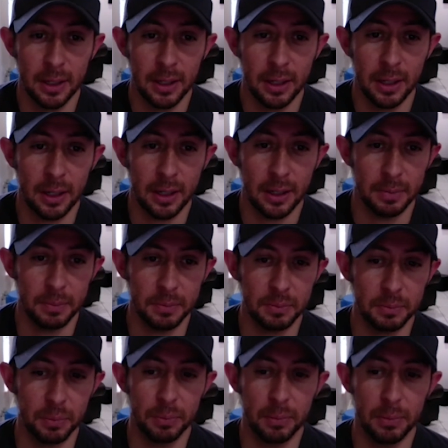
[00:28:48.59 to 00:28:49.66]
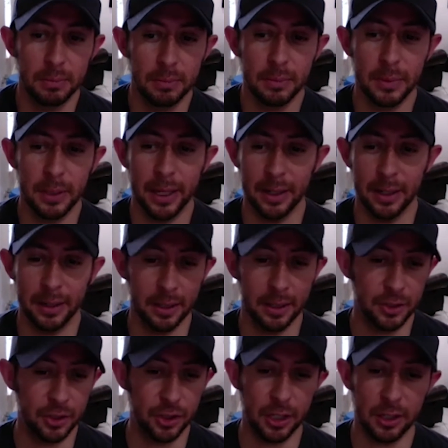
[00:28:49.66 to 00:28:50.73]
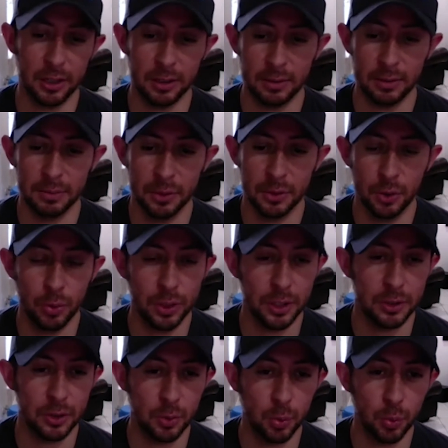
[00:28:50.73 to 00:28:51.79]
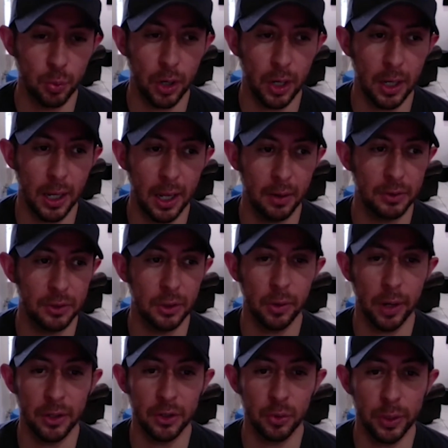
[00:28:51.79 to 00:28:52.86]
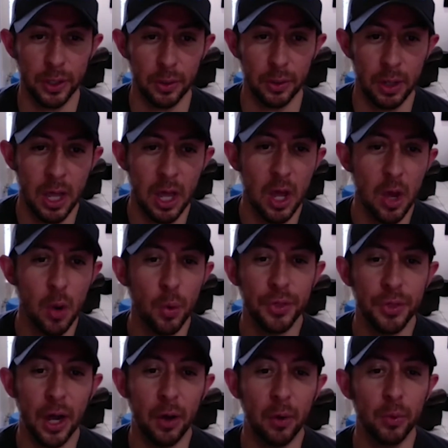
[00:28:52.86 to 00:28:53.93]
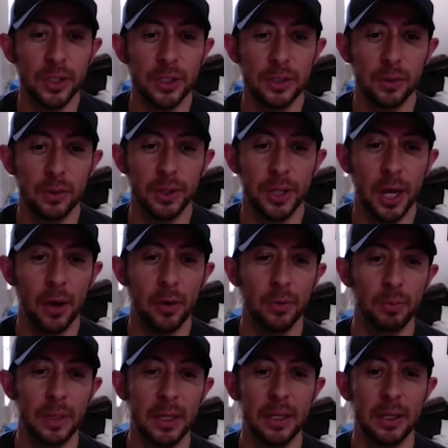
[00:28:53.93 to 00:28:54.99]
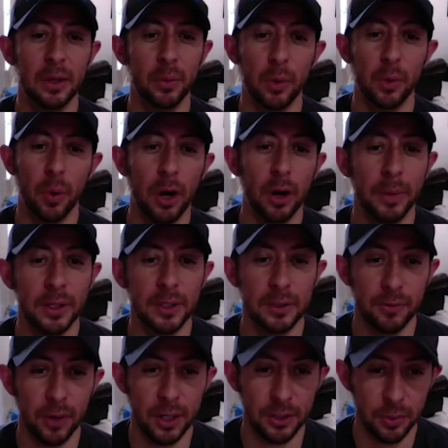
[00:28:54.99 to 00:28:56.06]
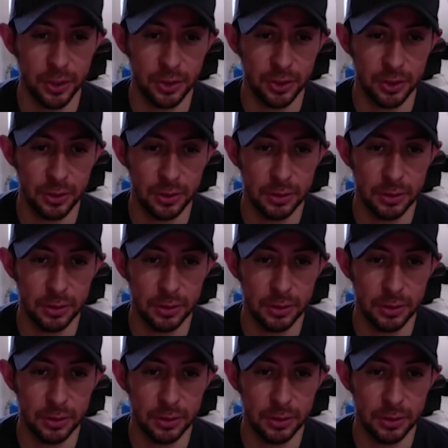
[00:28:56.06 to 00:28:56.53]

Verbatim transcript: Um, in a nutshell, students were allowed to graduate without without meeting the requirements of graduation,